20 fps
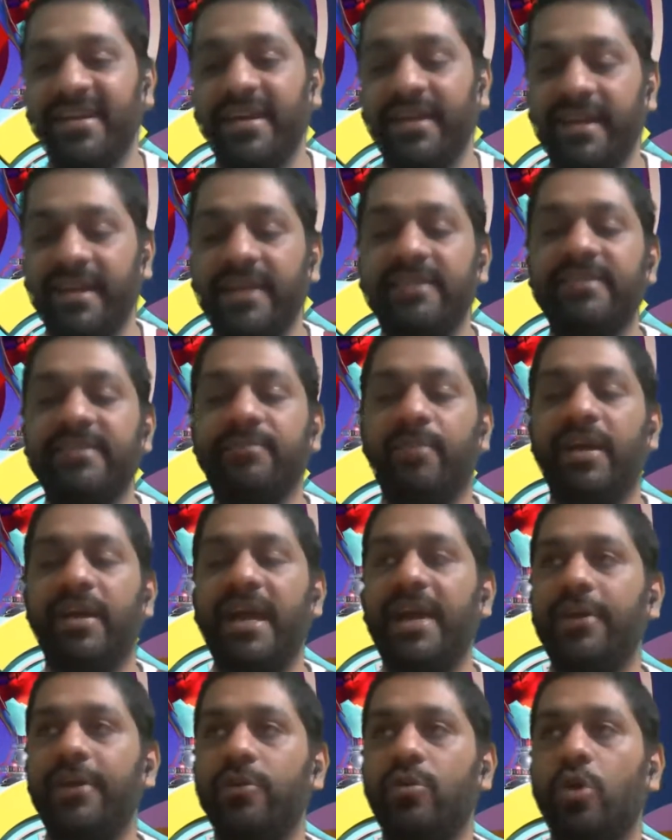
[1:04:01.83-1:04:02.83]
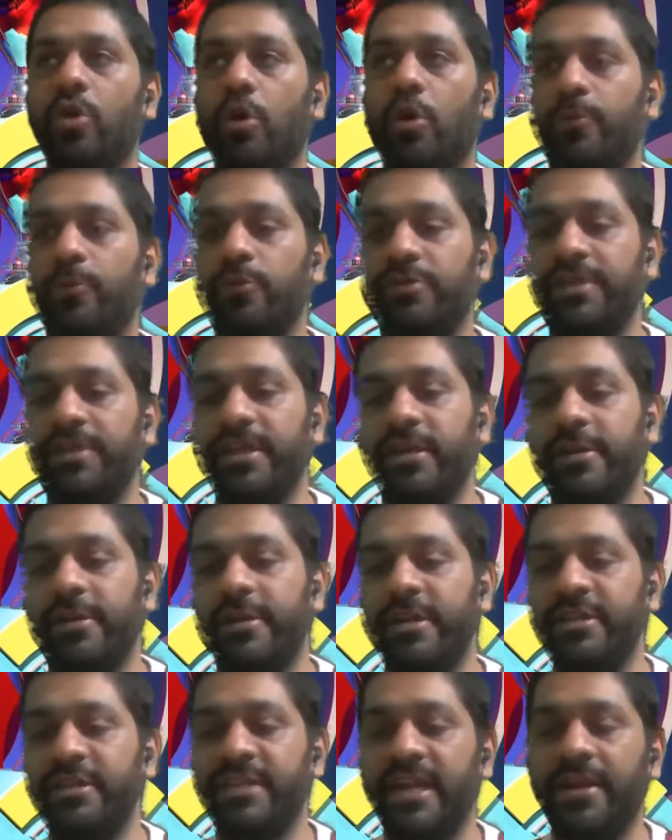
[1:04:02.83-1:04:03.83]
Yes, but I do hope to see
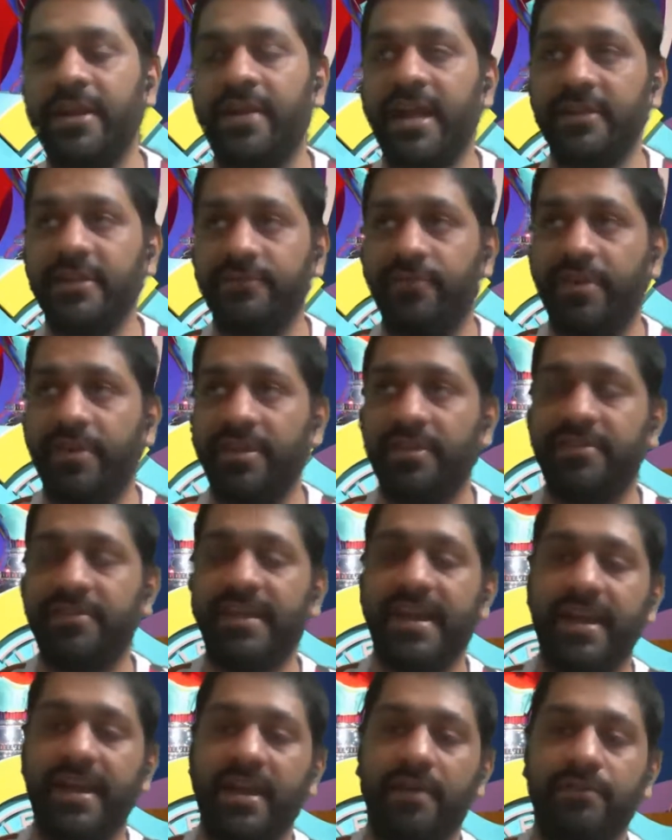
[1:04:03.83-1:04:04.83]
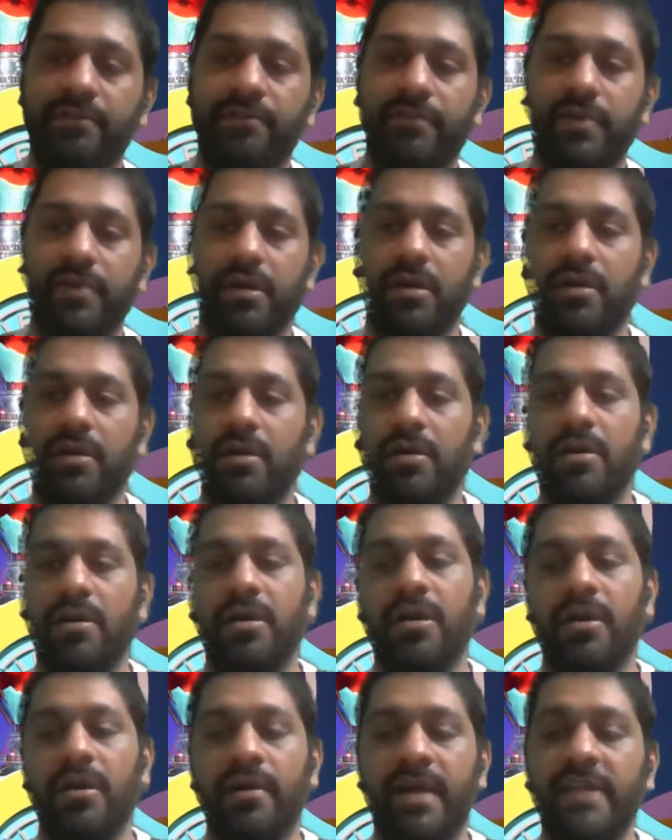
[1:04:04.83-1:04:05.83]
Grealish and Rashford in the second half.
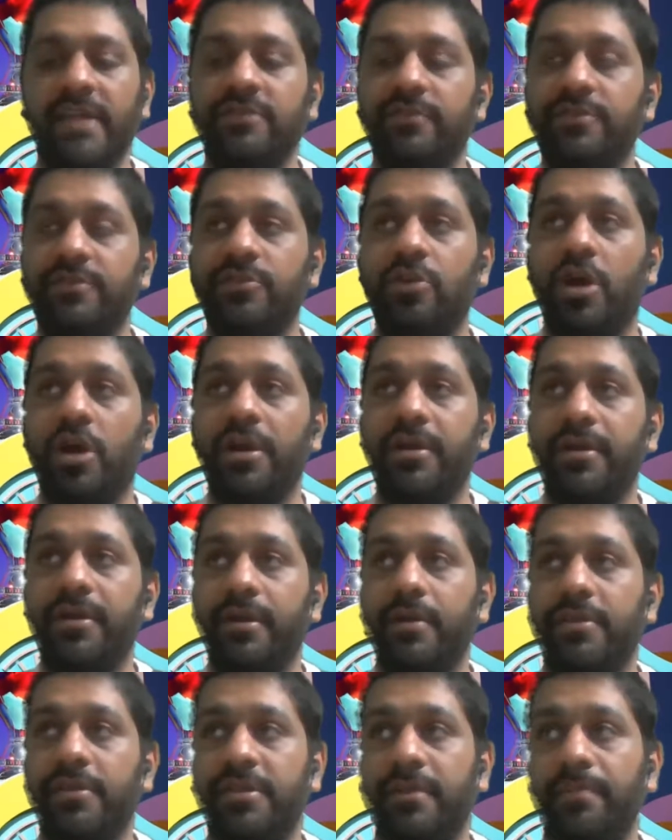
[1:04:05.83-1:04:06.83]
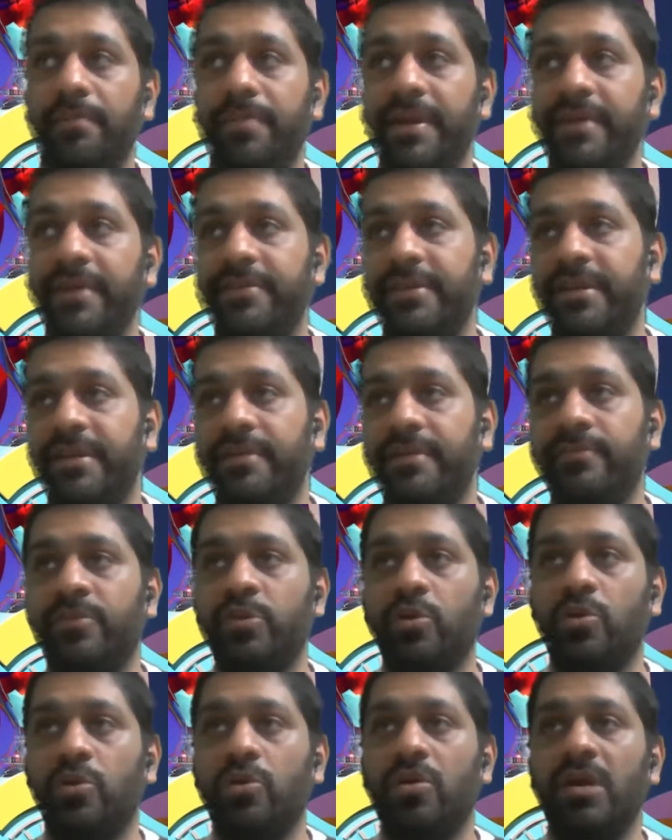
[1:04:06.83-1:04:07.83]
Rashford's got some pace in him,
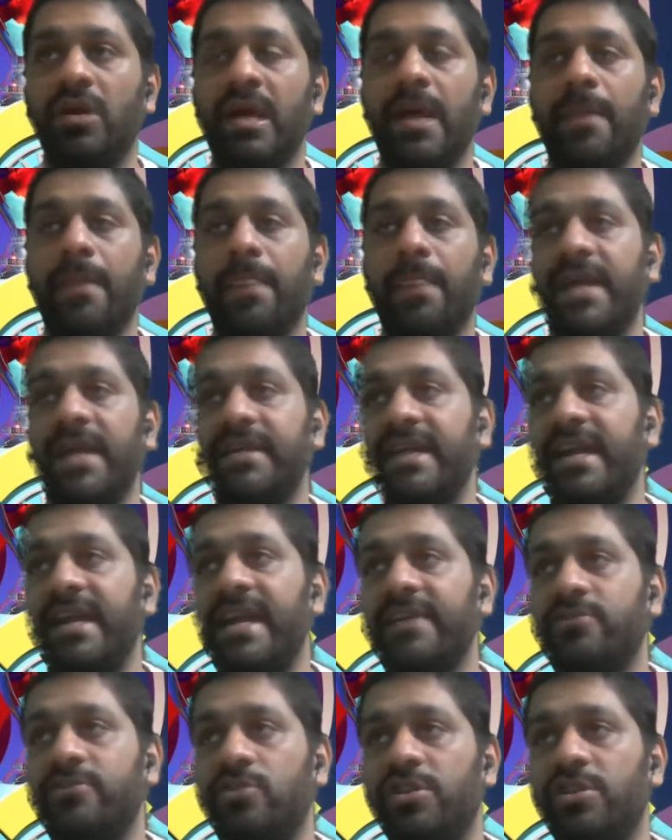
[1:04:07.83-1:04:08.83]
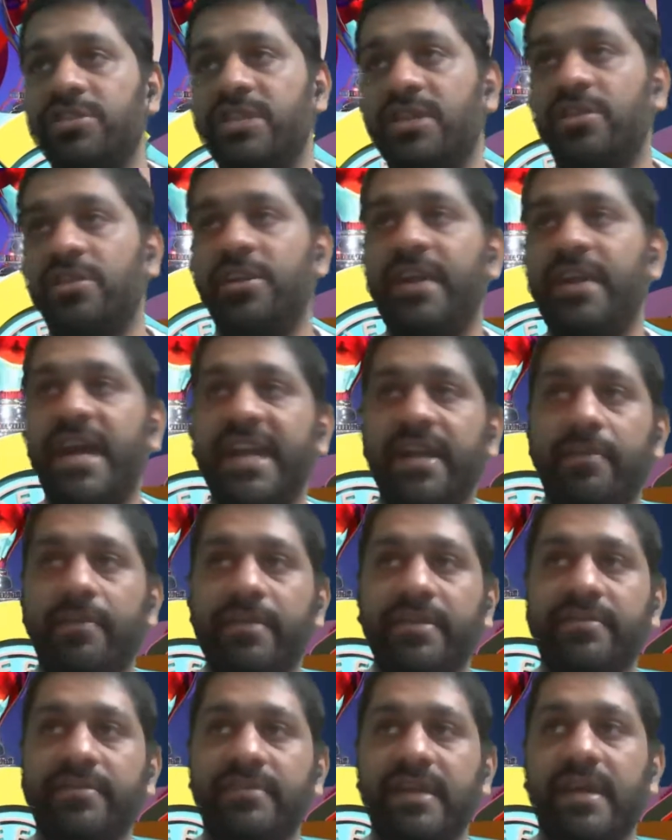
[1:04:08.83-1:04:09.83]
so that can actually change the
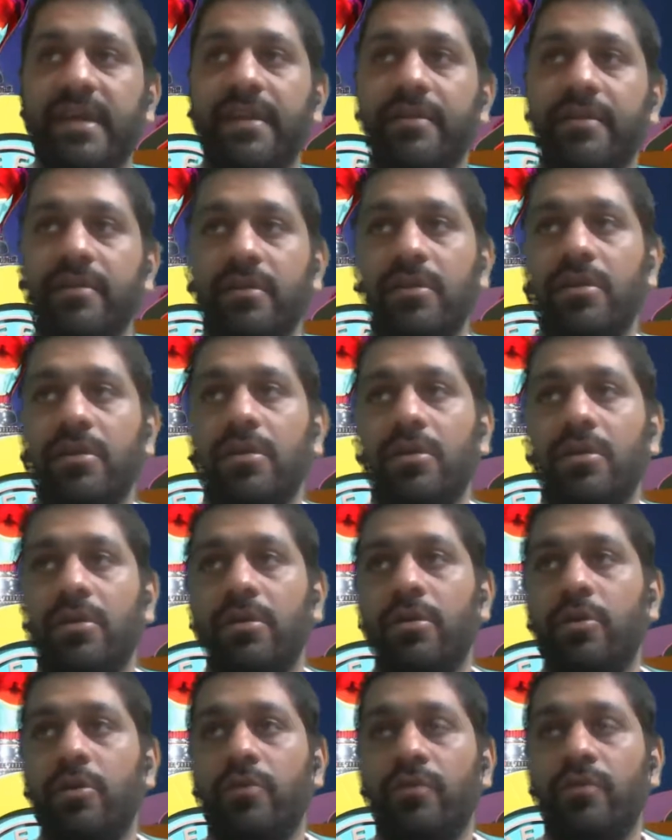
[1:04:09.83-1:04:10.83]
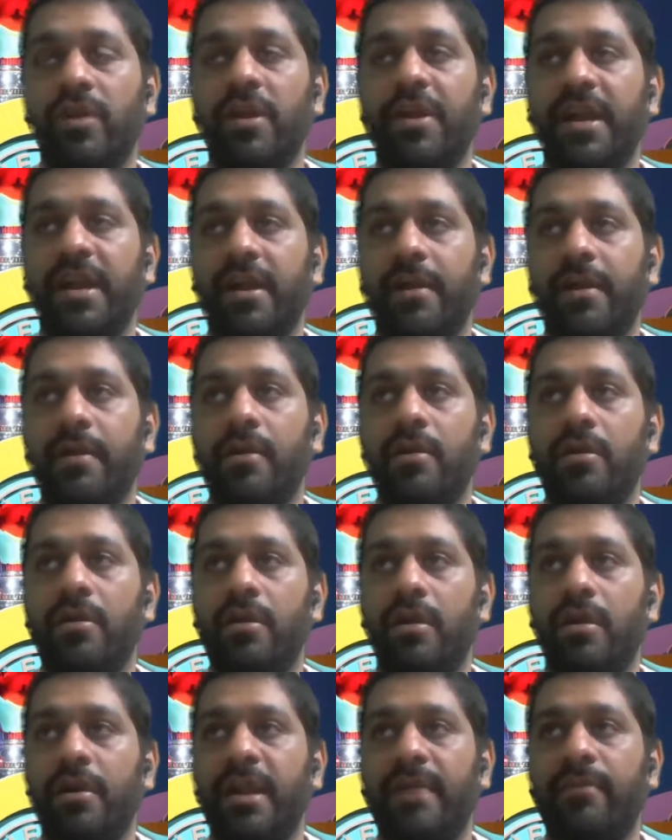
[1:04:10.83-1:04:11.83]
dynamics and will
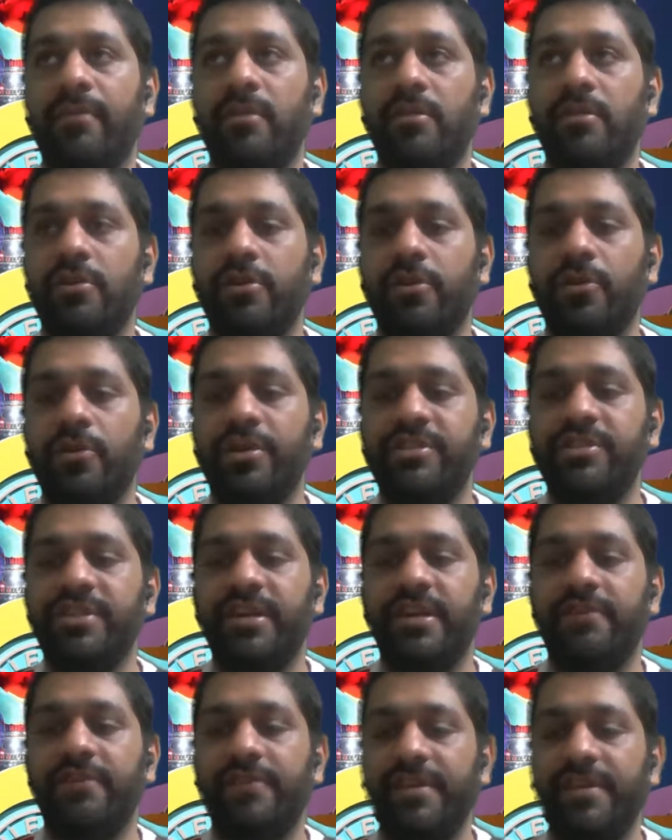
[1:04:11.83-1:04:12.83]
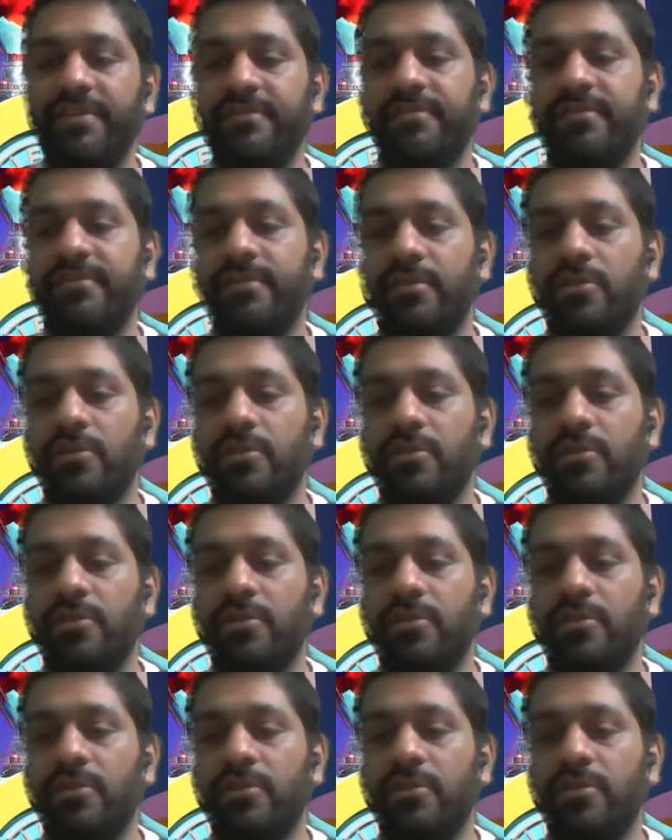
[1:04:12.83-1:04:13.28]
trouble the Croatian defense.